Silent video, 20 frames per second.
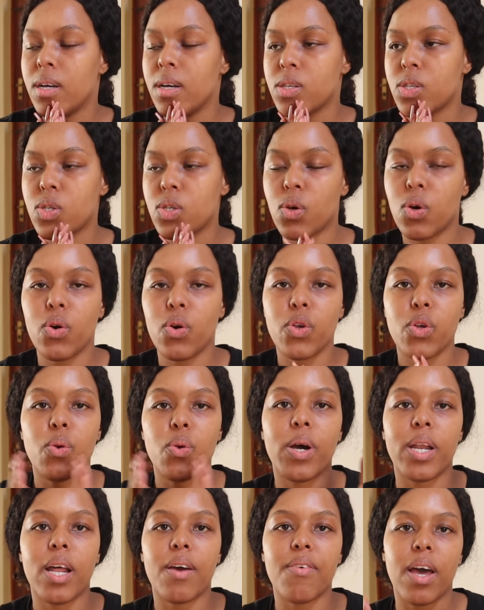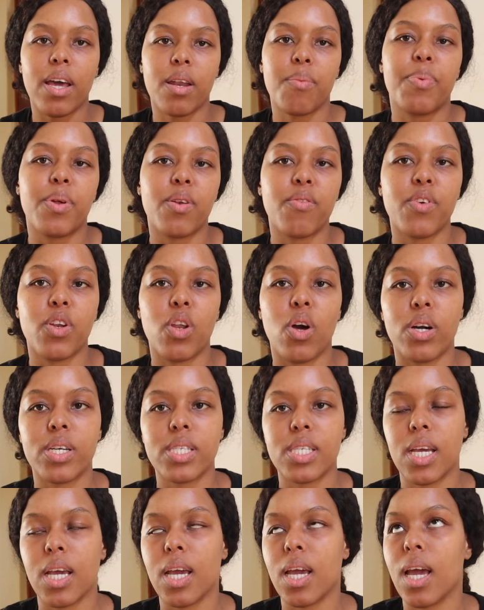So you know what, I've had a bit of a long
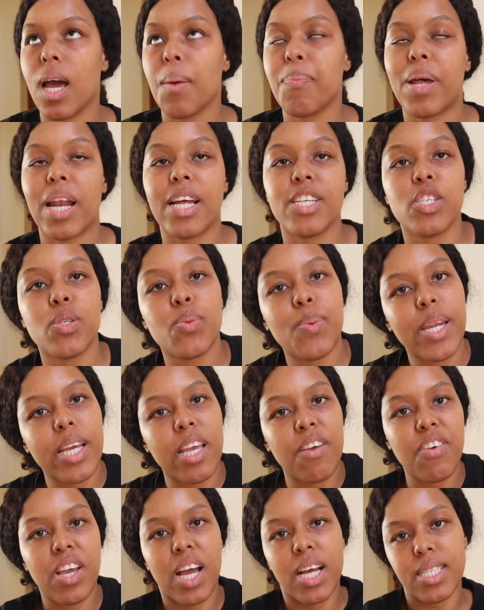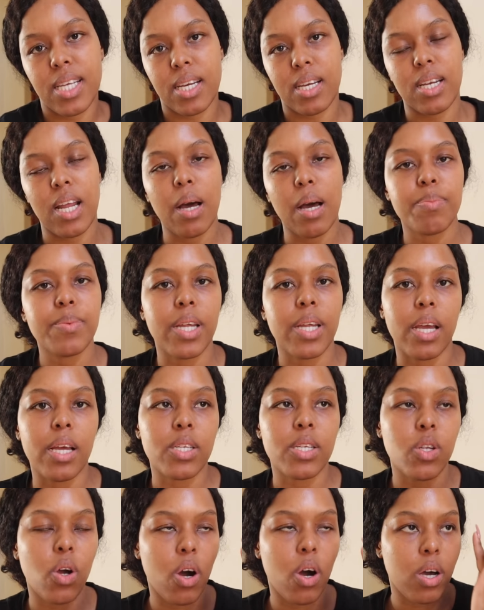day, but I just want to give you guys like an
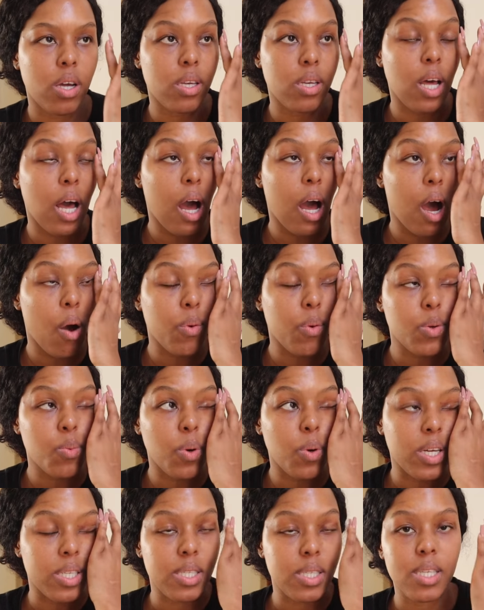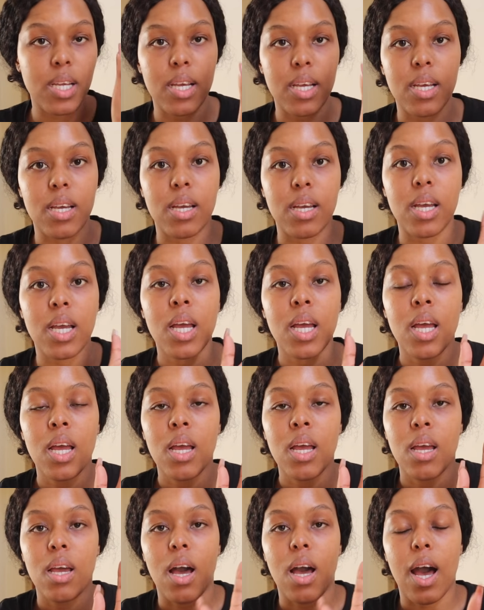update on how it was taking
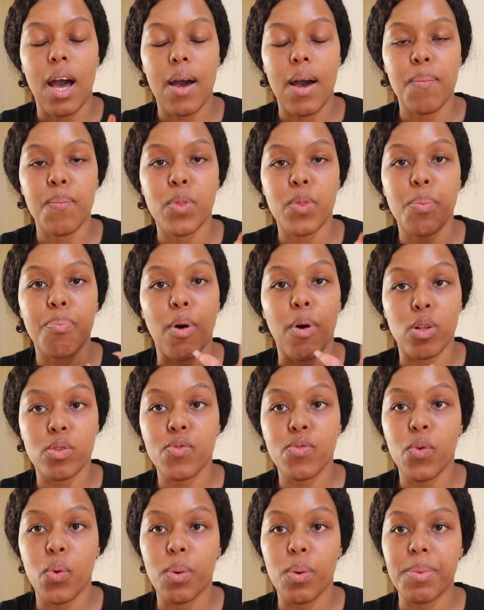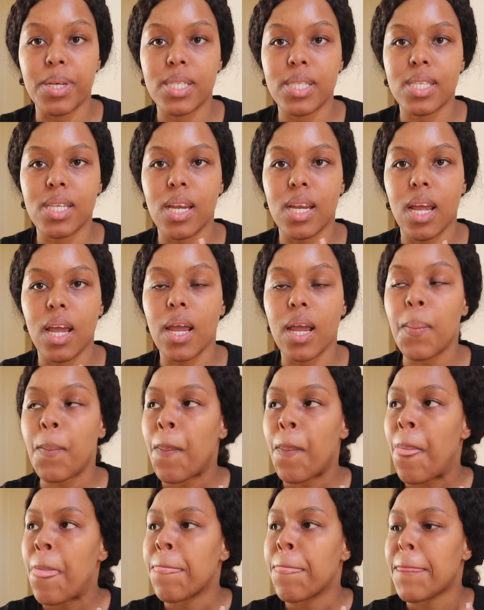the Bolt for Women today.
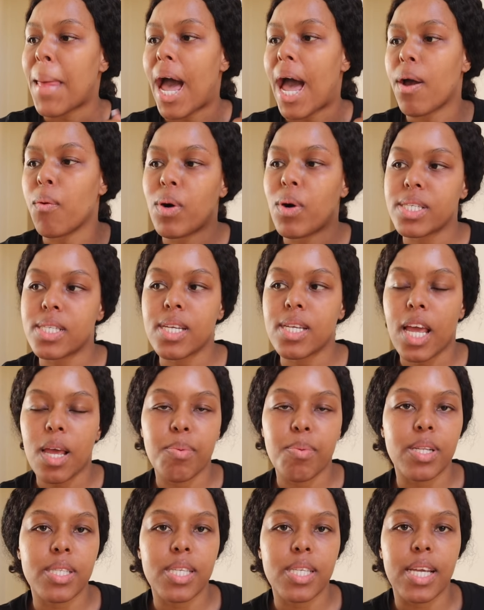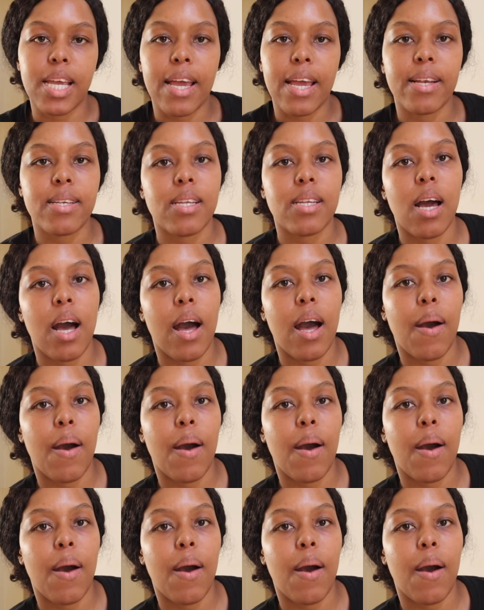I wasn't able to get